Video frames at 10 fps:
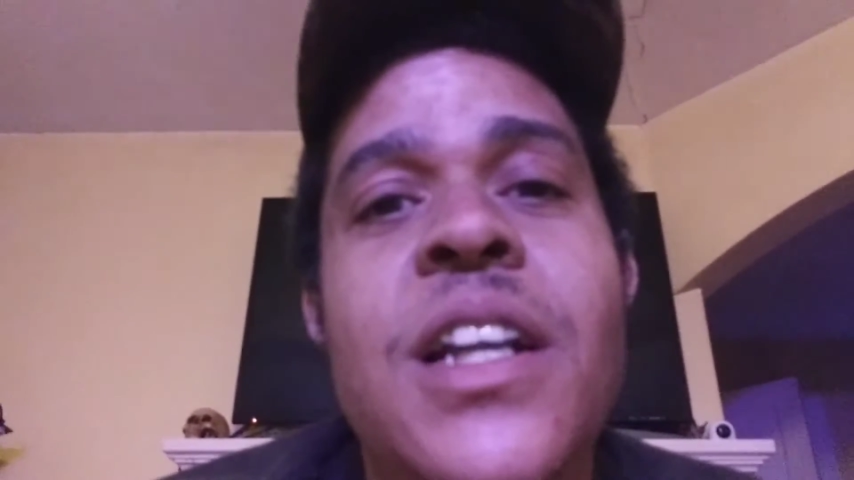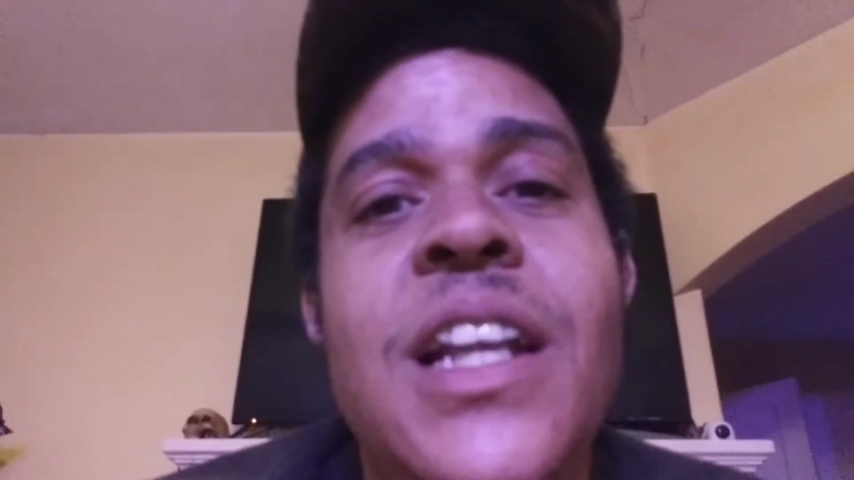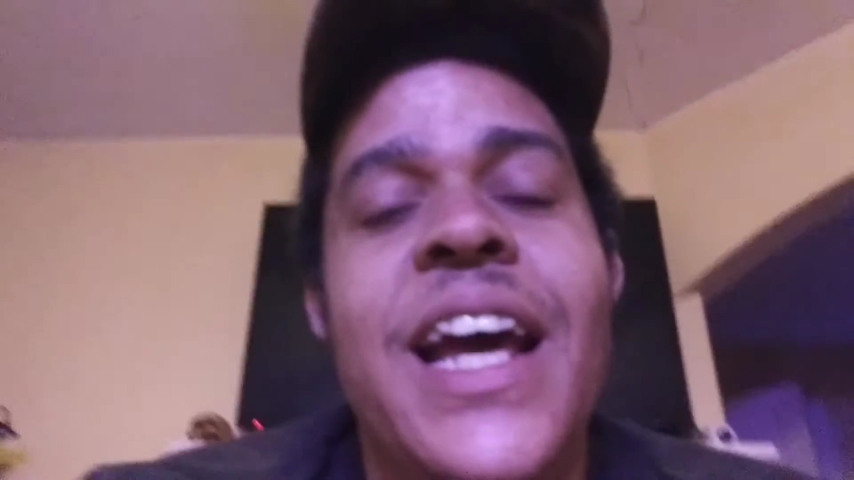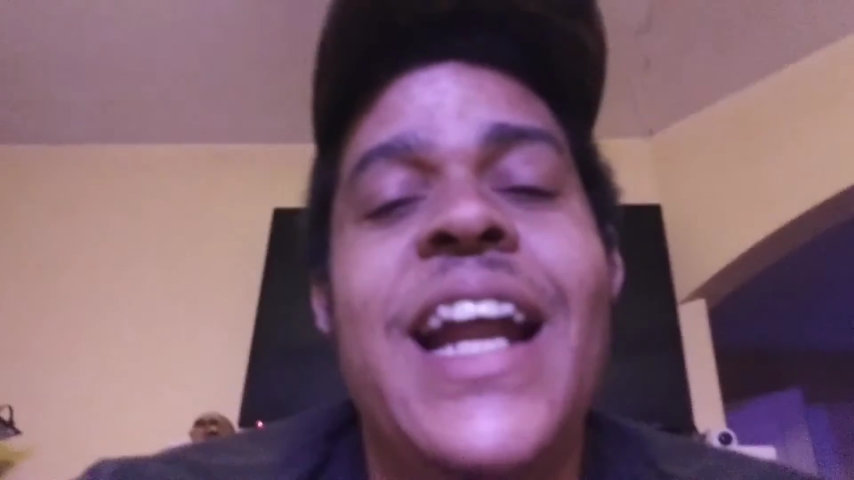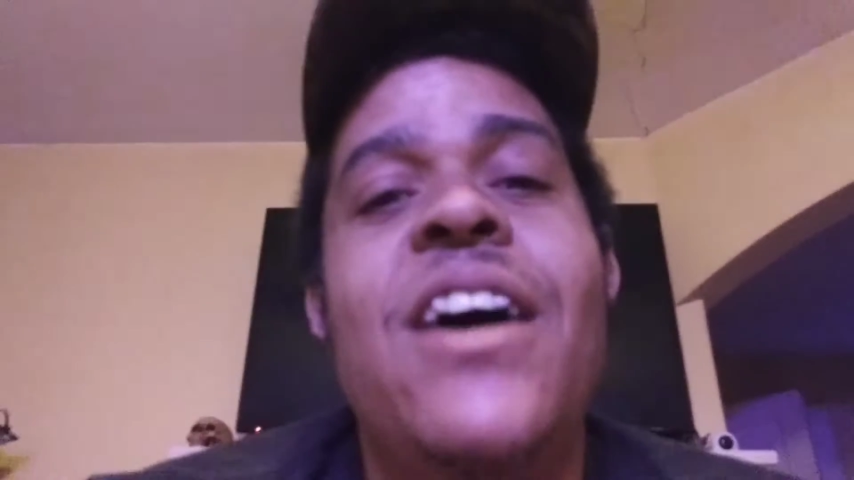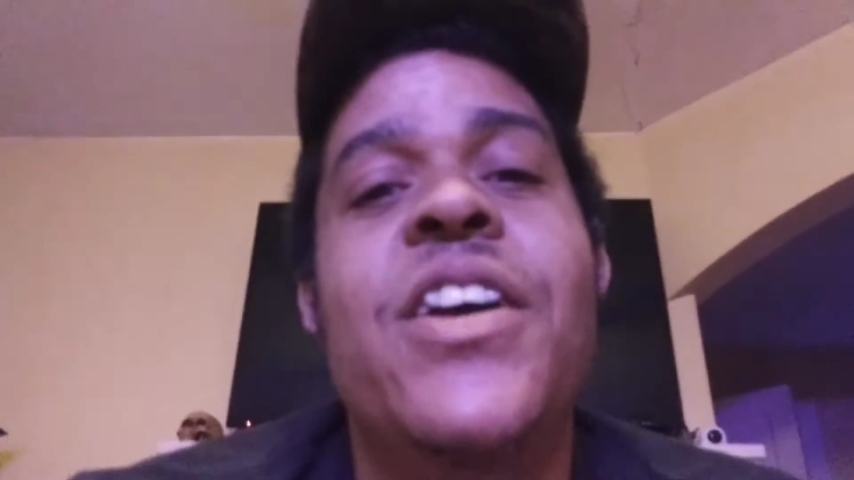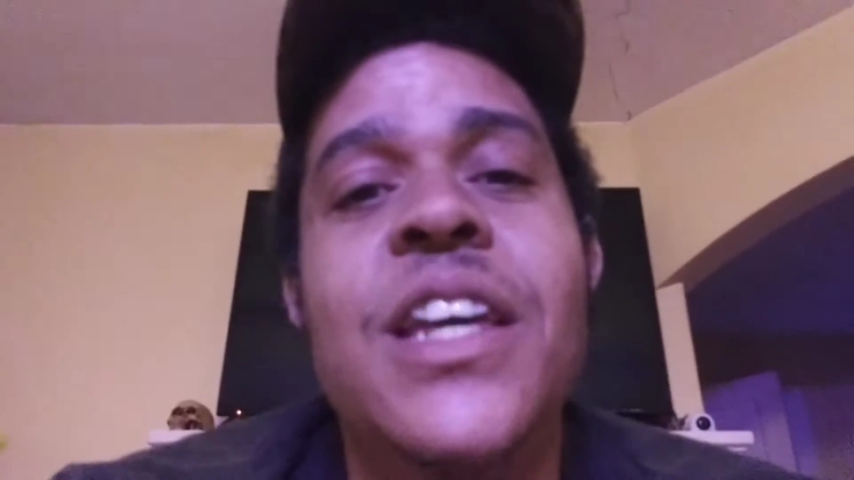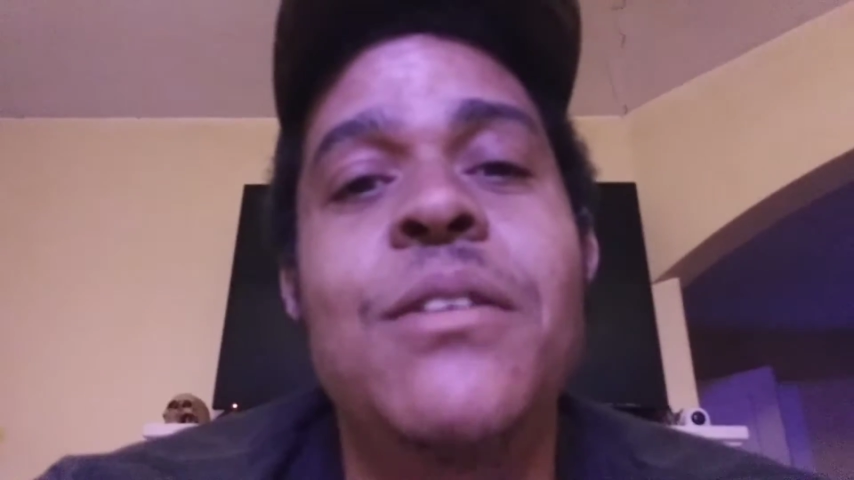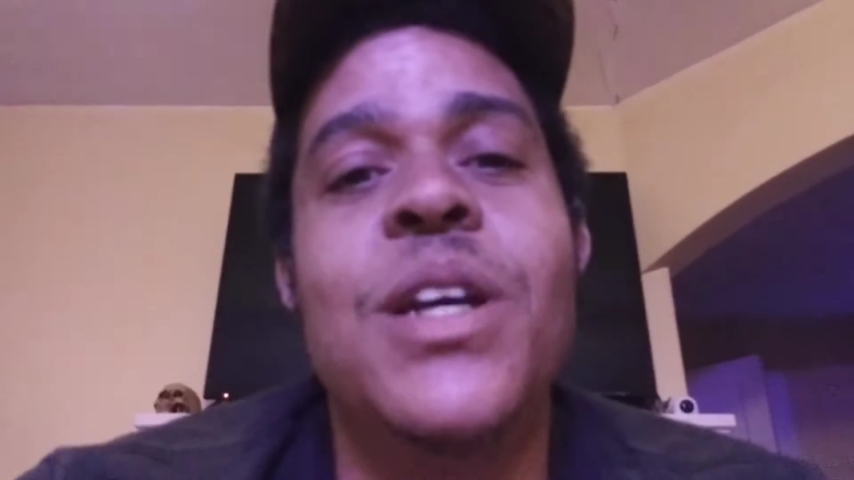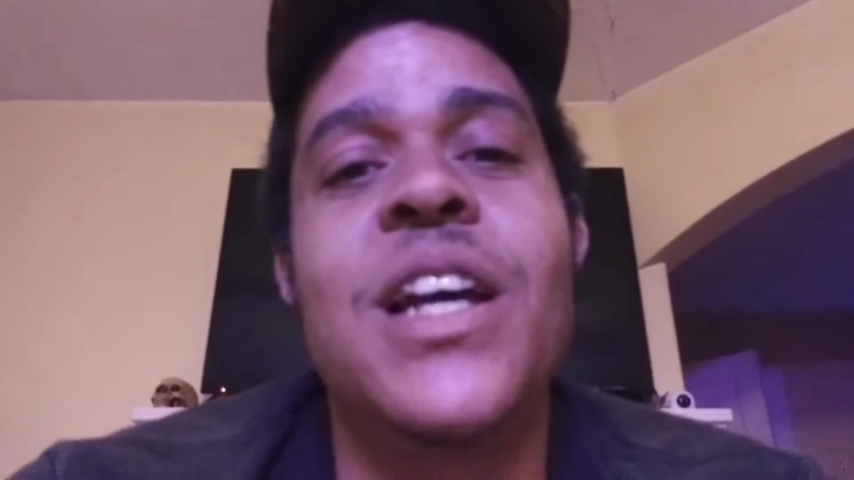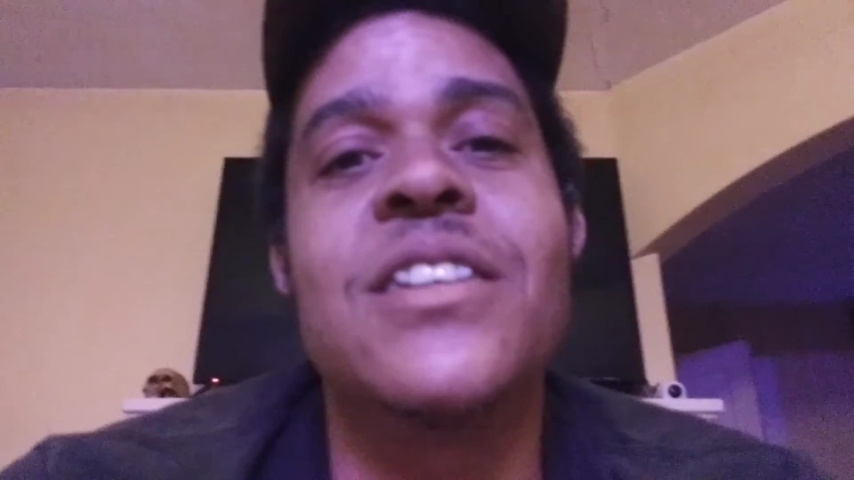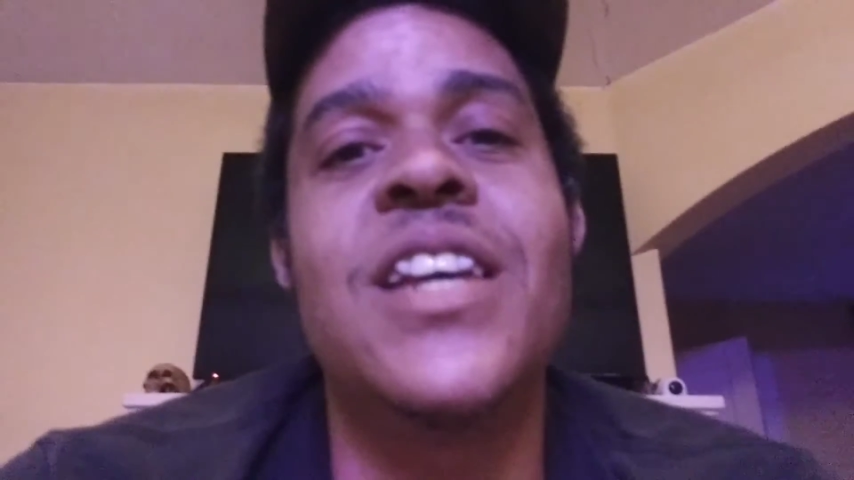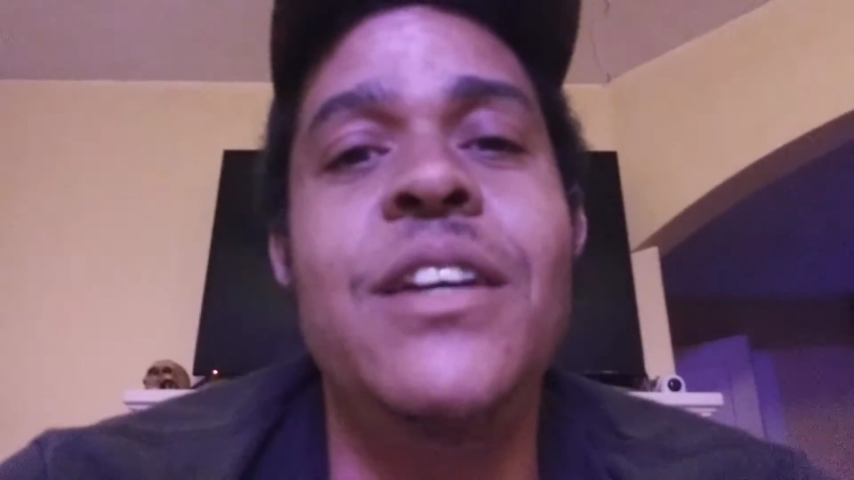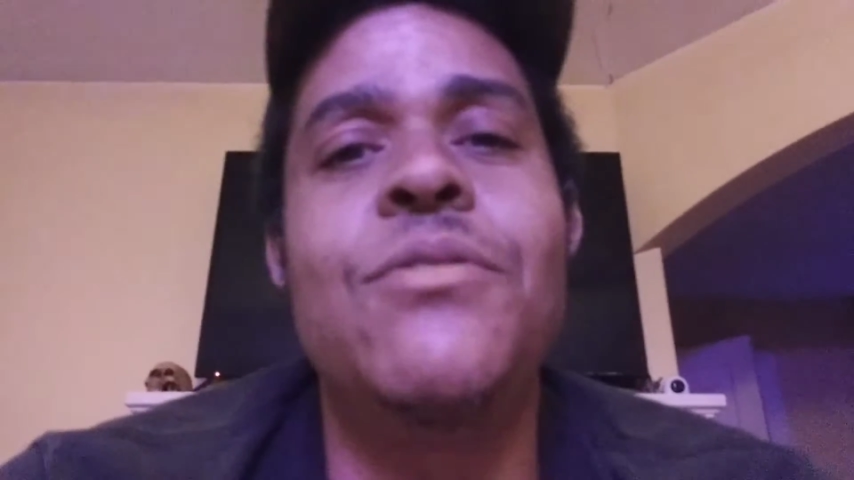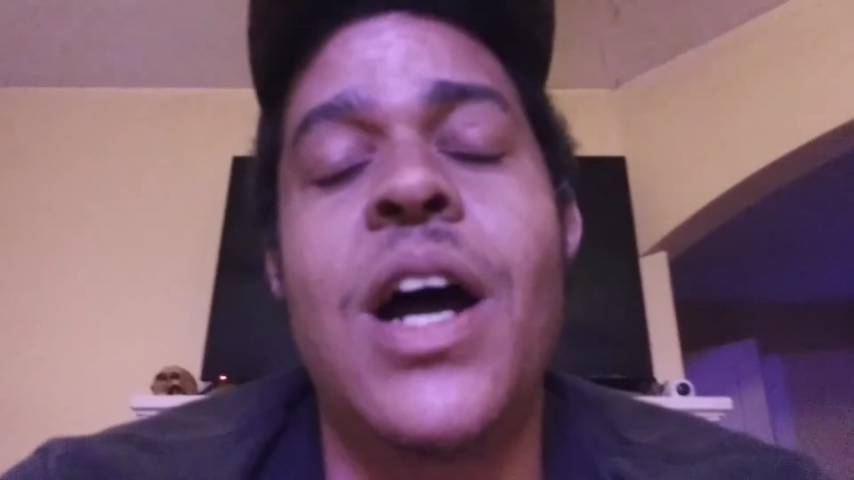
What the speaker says: let out heat because heat